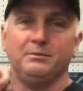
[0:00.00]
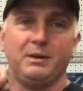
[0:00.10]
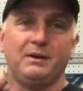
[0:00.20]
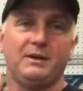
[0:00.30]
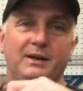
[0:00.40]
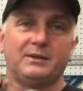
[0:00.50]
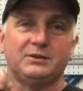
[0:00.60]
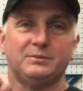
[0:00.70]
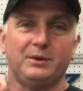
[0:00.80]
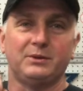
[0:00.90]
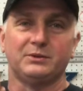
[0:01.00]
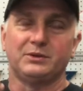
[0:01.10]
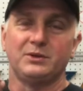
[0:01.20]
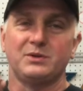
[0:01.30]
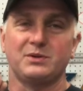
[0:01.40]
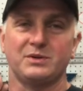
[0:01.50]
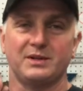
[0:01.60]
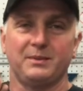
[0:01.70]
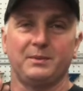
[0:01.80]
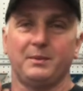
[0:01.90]
bell housing bolts loose and
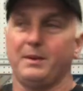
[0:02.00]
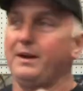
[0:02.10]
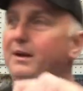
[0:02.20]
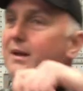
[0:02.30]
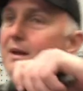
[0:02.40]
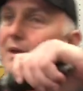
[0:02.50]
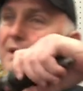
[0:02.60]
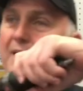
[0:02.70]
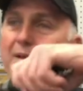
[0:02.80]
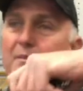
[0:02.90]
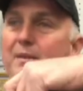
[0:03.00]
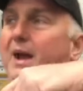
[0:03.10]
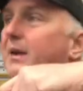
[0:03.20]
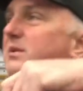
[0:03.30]
zipping them out. And I